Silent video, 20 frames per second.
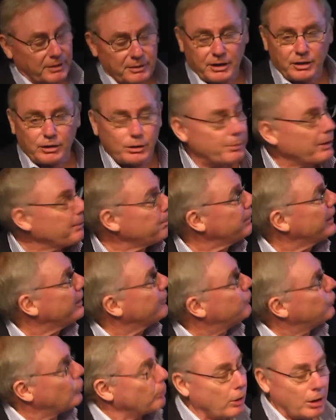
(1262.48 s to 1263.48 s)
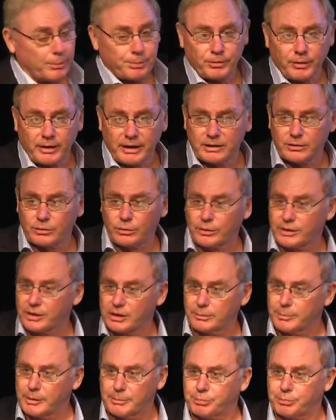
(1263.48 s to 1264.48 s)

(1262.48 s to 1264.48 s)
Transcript: going to be a platform operator, or are you going to be a